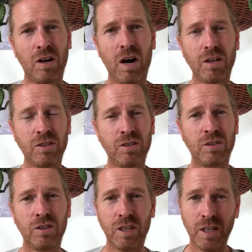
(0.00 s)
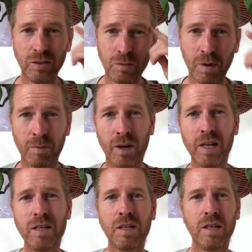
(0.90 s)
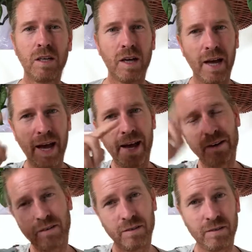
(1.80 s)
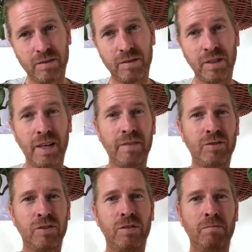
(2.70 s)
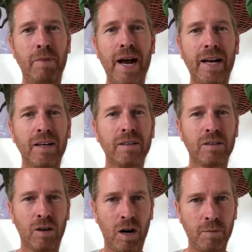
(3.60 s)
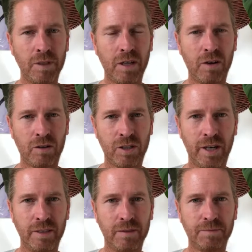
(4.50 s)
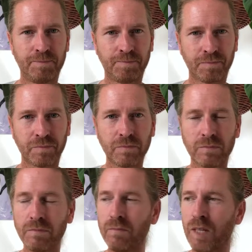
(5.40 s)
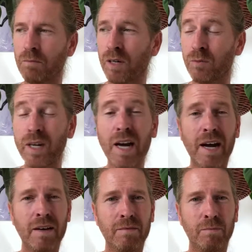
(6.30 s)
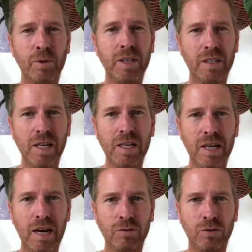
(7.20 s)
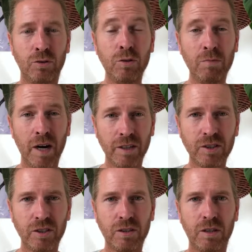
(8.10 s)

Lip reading: oxygen into my brain and gives back carbon dioxide. But when I breathe in and out too much,